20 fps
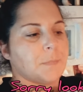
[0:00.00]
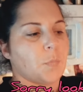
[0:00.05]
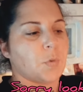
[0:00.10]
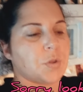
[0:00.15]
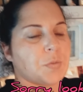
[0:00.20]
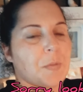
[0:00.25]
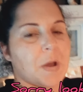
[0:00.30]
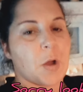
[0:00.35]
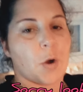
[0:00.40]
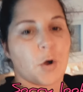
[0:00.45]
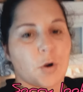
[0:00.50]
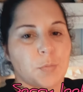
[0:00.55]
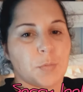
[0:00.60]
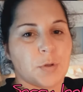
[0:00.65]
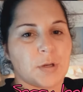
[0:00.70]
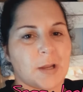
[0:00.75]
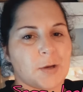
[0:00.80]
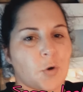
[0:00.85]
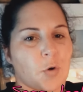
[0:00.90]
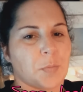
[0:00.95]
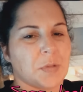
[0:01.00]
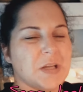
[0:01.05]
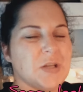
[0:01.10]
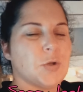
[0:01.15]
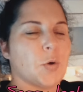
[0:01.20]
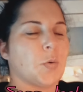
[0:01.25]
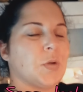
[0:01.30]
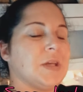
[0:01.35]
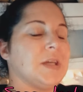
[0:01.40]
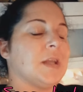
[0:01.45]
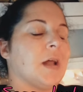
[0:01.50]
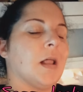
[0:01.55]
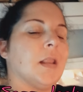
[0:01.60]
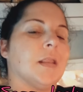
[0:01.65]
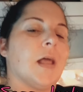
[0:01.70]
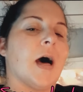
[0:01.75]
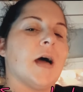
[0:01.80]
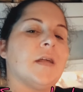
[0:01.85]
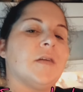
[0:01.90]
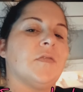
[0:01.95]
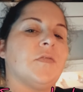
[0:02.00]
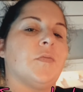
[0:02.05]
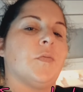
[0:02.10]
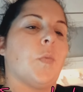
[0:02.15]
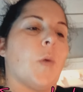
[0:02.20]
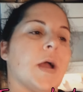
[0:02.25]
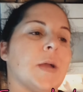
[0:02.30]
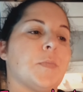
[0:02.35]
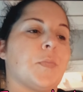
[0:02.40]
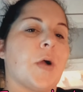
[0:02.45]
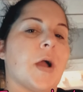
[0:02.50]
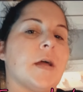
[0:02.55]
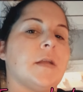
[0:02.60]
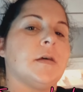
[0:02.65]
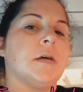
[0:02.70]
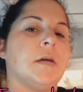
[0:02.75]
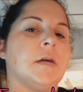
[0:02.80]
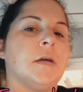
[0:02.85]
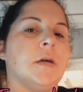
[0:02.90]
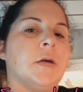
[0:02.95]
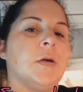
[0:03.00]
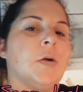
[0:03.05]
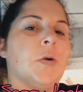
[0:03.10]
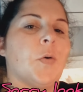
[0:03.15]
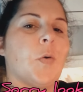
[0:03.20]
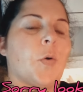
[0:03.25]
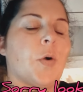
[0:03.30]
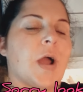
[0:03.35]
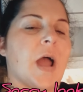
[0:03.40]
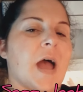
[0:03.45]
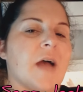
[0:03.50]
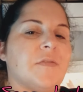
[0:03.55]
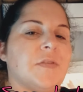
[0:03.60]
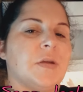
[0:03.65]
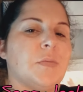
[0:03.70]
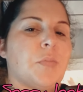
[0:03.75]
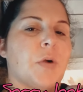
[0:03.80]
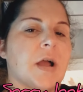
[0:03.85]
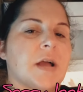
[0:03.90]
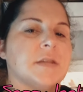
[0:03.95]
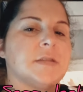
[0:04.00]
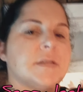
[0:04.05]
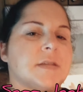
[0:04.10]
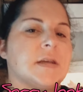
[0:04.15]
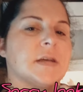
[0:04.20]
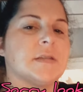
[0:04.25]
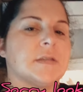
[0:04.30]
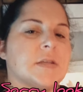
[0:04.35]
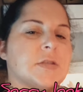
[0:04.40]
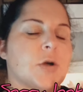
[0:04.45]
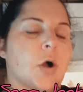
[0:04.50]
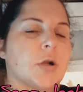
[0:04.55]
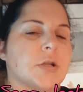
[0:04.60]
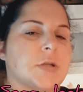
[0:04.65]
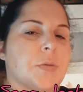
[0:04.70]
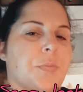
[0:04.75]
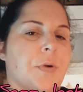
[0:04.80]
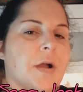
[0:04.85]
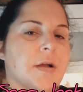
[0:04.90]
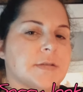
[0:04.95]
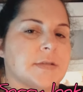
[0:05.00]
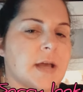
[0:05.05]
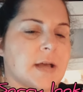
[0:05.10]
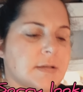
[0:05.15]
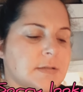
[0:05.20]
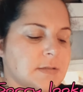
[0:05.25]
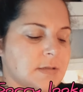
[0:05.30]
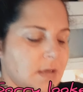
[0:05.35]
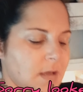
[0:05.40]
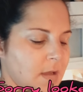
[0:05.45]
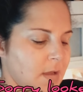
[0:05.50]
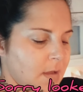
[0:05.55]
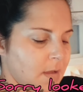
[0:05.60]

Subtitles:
With my autoimmune, I normally don't eat a lot of white bread or heavy breads because it's hard to process.